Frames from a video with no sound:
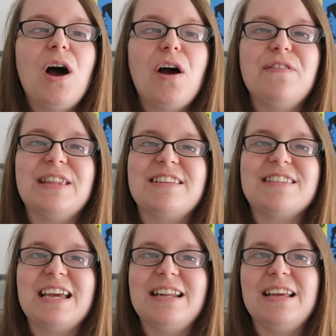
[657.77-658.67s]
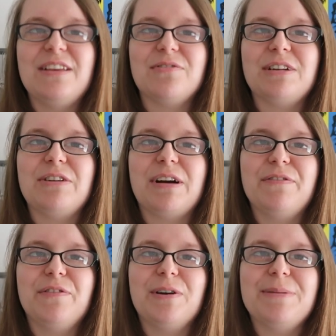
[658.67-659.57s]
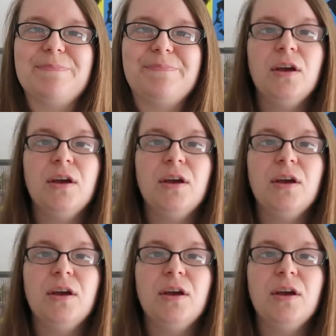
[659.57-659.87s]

over their skin is really great for it.